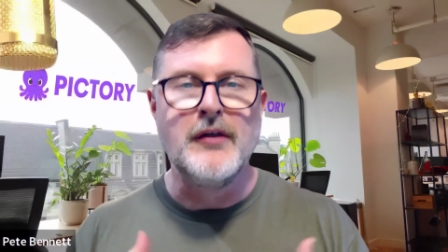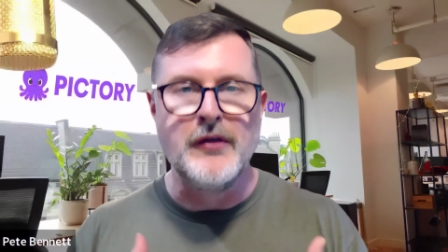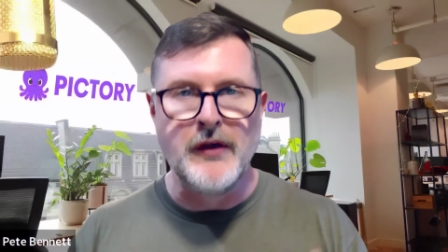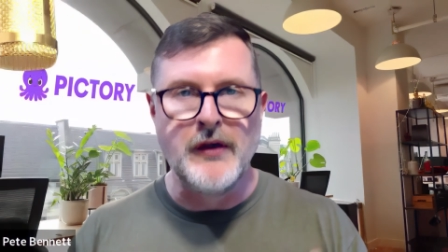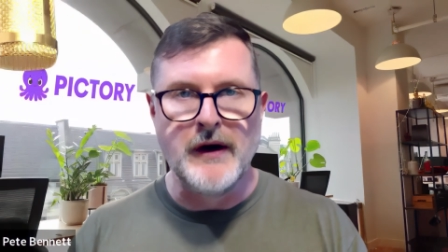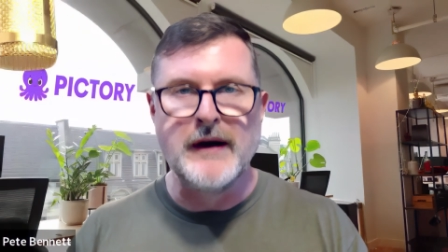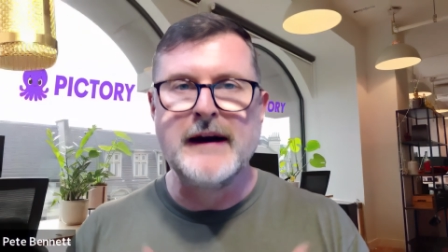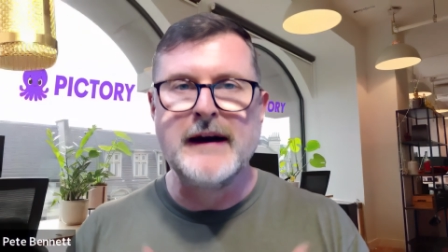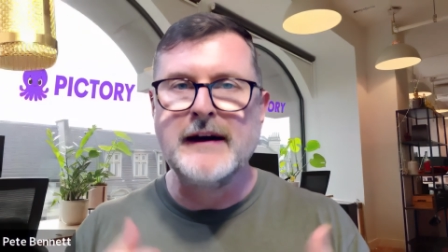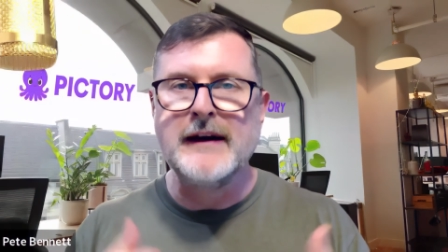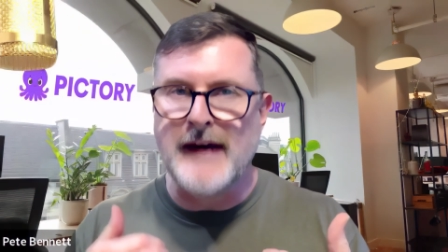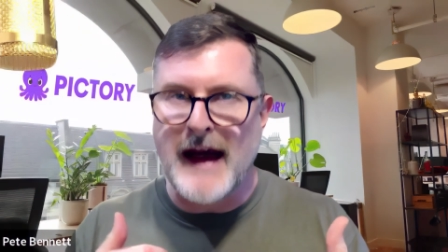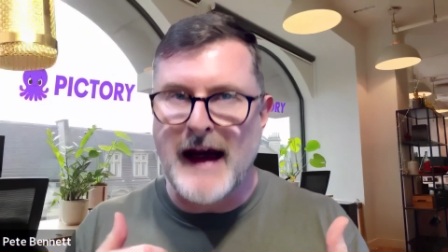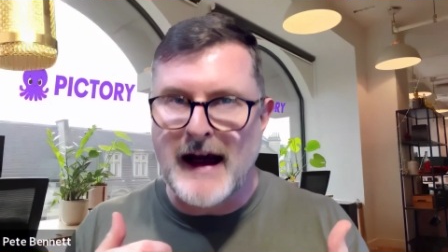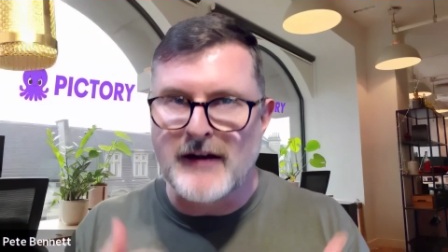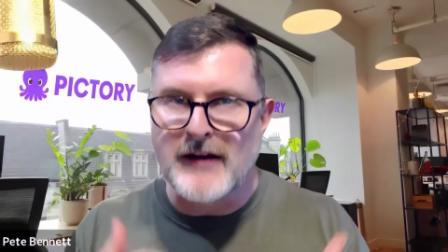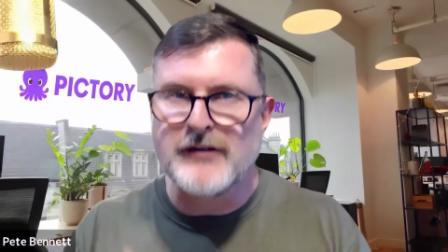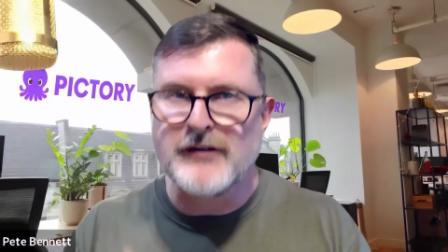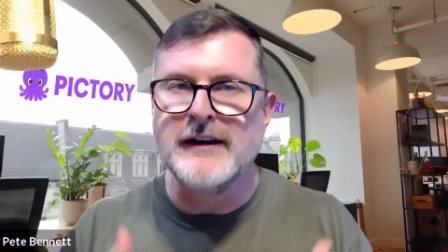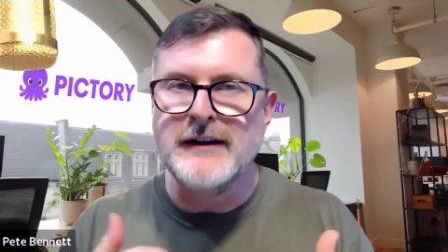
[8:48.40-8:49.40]
that is
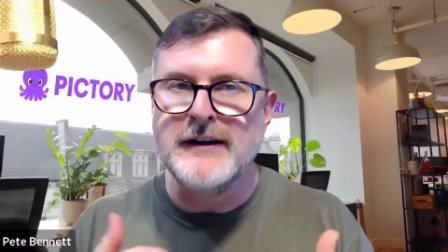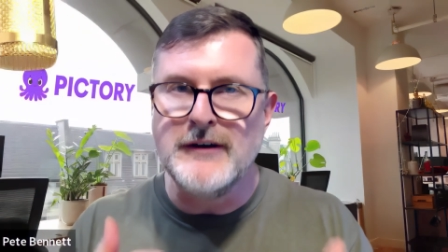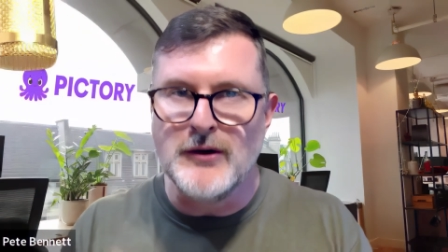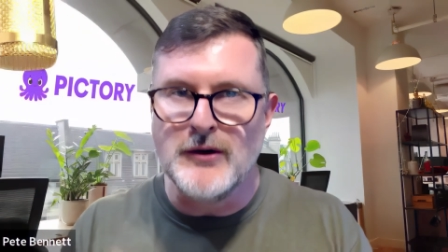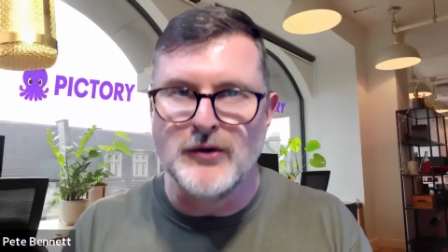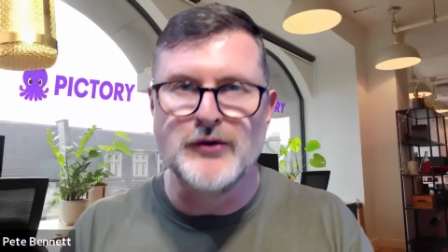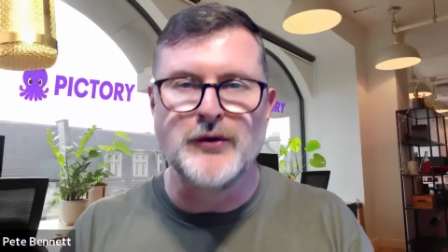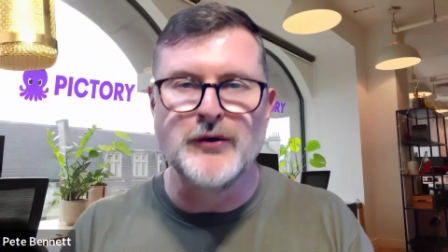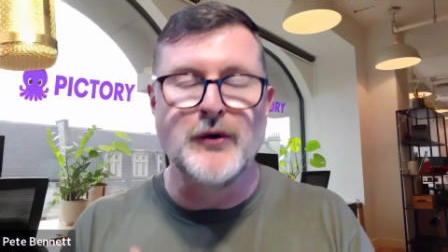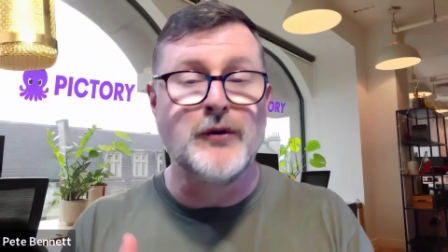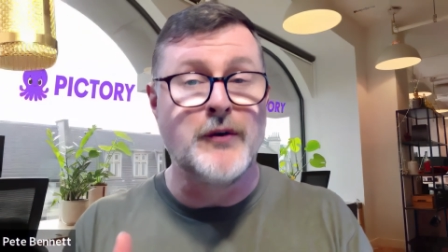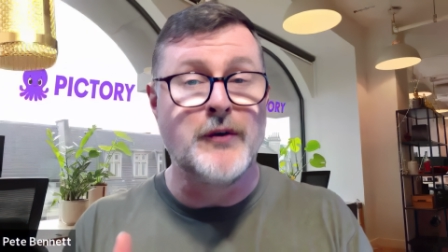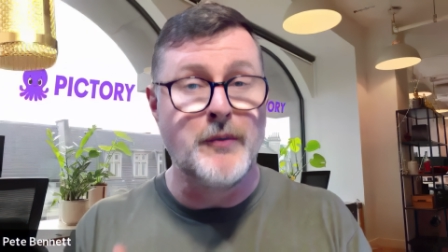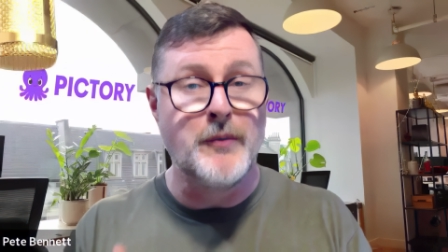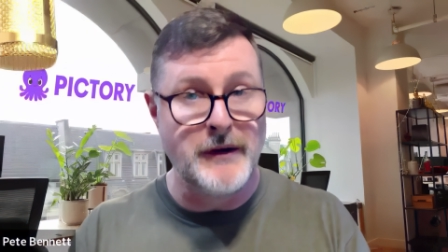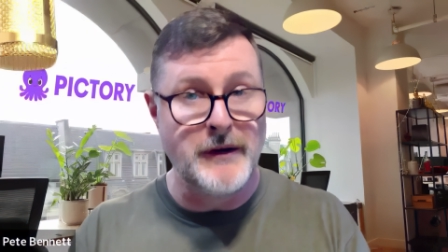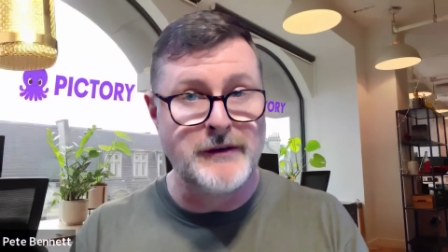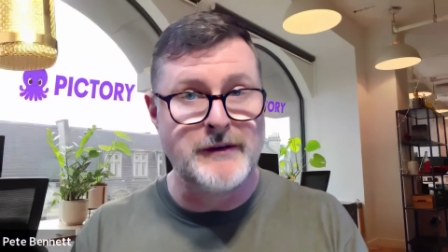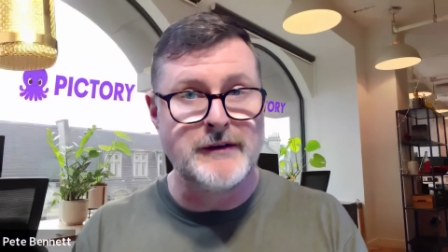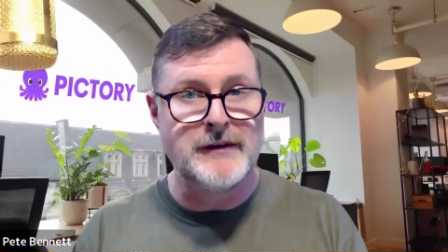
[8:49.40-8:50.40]
actually useful for
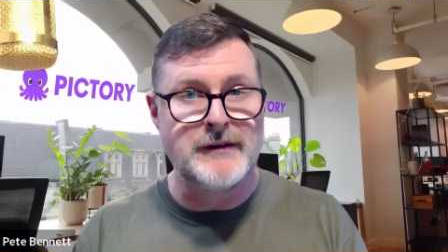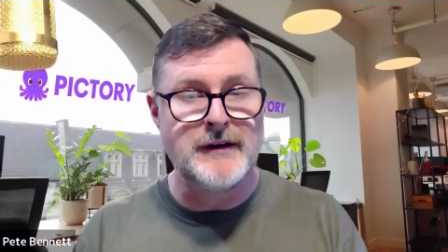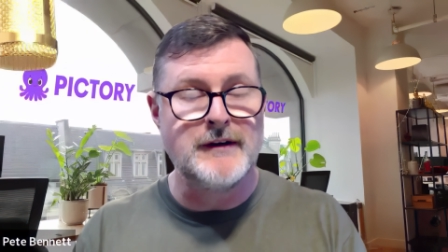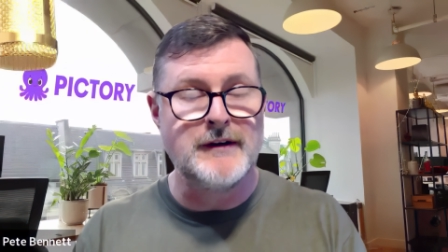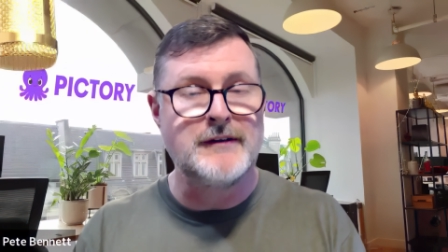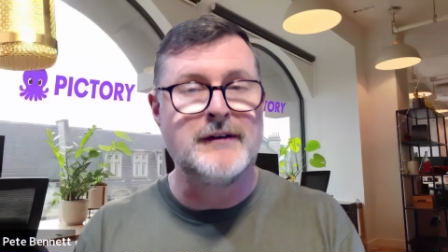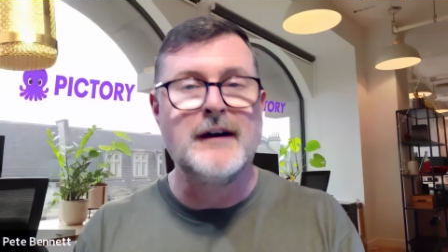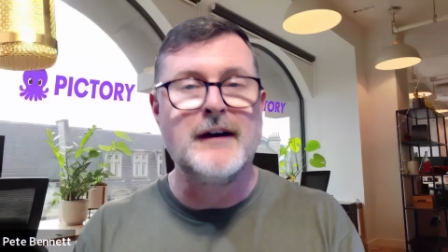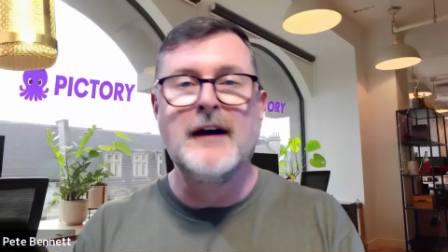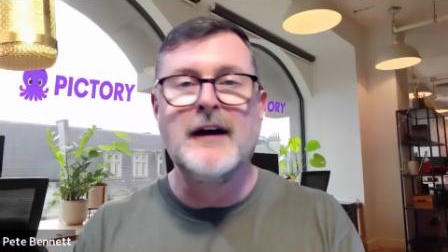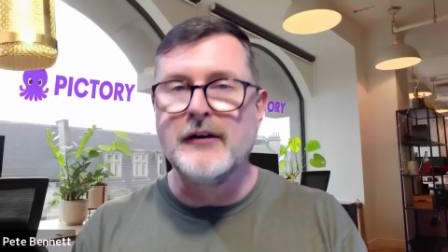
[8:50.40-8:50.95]
businesses.